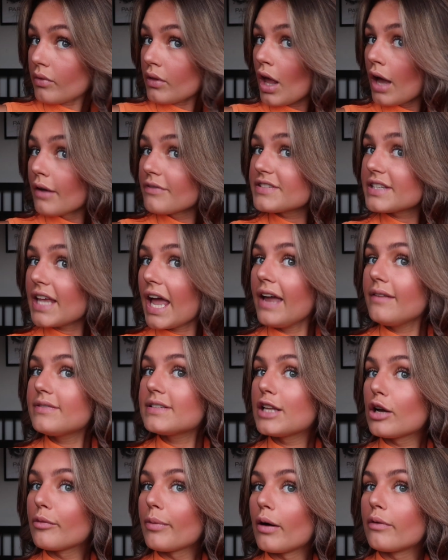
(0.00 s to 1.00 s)
I've saved a
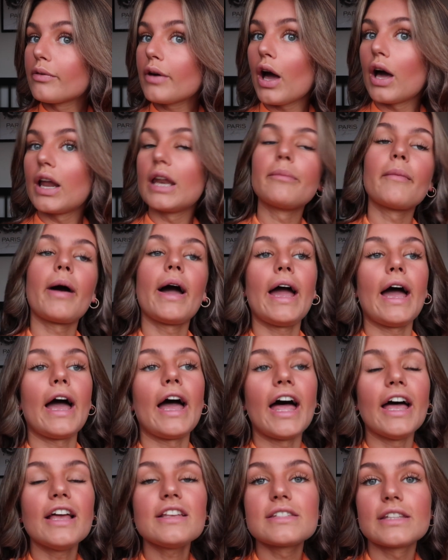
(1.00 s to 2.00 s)
little bit of curling my
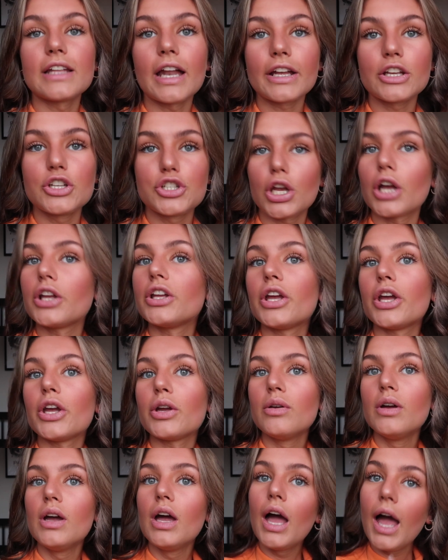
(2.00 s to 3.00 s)
hair so I can show
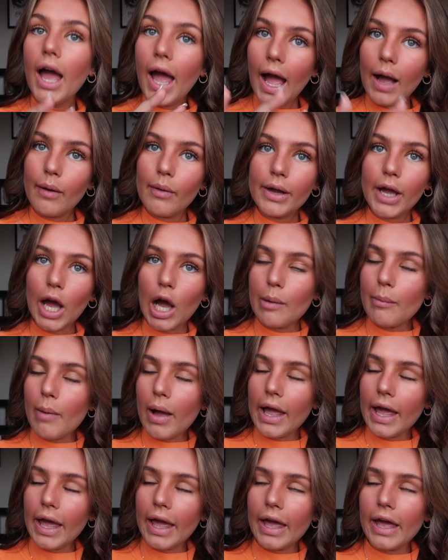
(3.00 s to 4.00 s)
you how I curl my
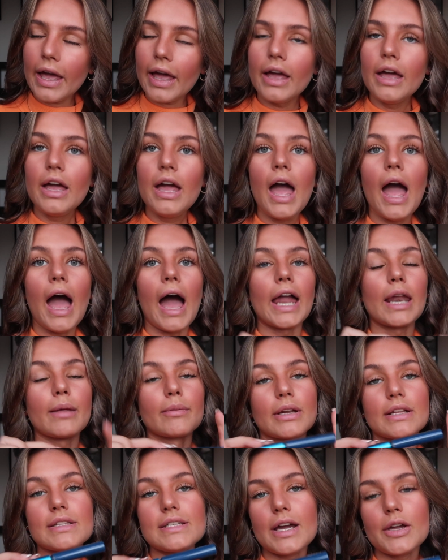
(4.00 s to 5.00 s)
hair, and I'm
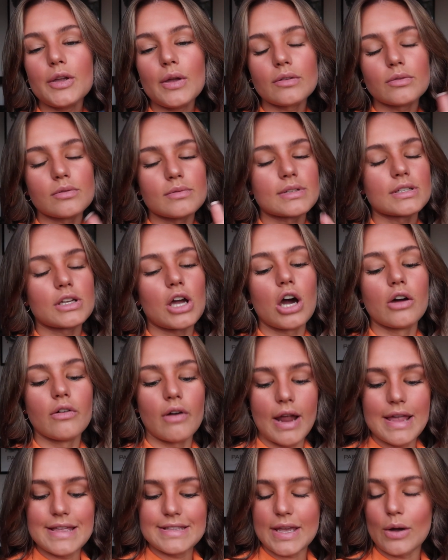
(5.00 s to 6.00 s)
going to take you over the
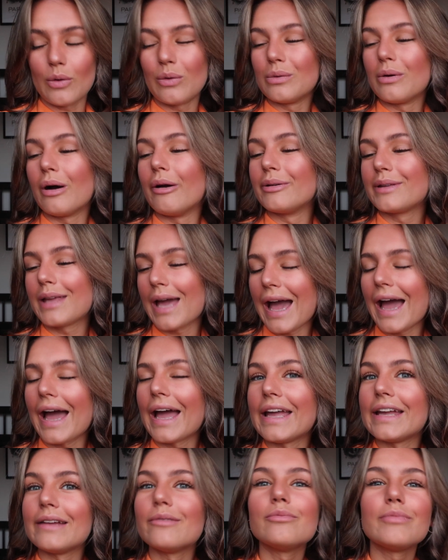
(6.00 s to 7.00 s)
mascara. It's all
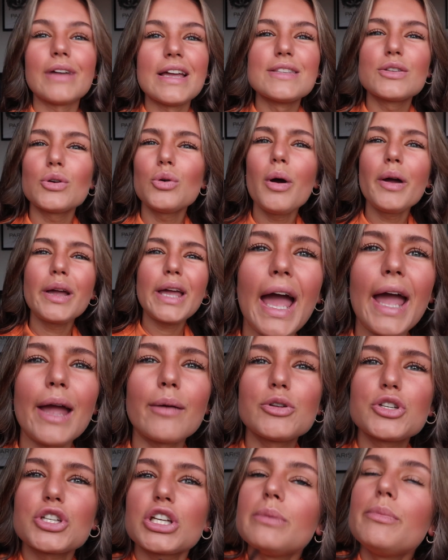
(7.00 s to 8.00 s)
okay. It's all okay.
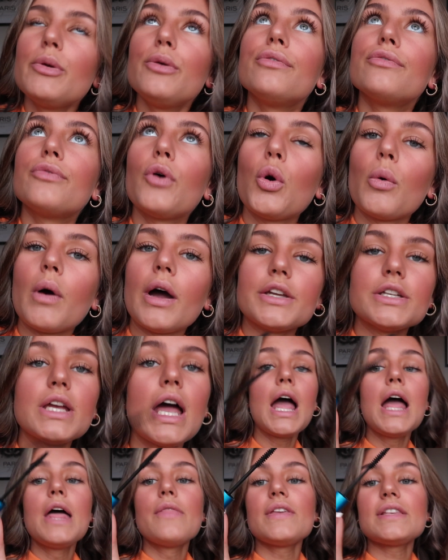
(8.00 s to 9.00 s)
We're just going to move forward.
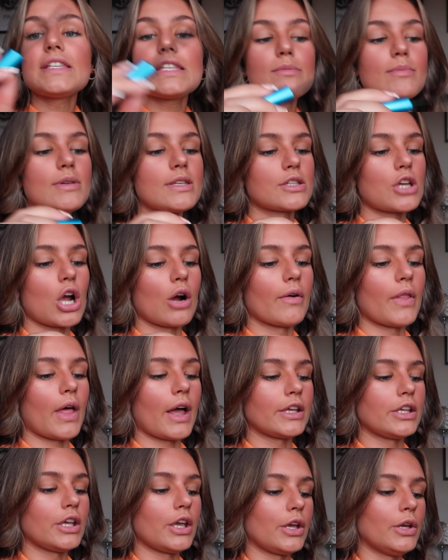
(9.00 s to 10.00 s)
This is the mascara that I
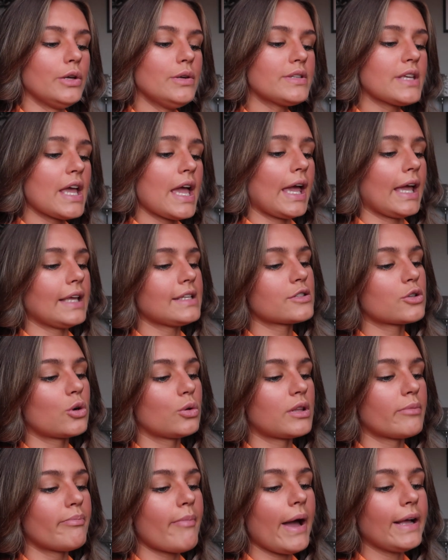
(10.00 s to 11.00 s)
use. It's
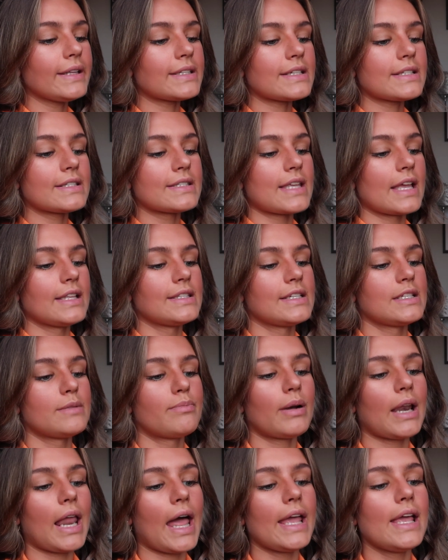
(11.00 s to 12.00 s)
called the Matte Extended
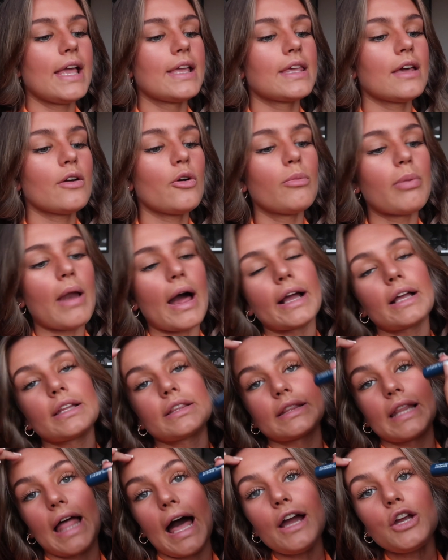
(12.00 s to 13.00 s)
Play Giggle Black
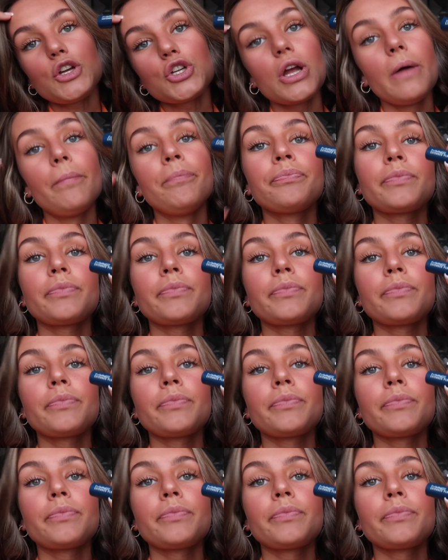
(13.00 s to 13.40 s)
Lash.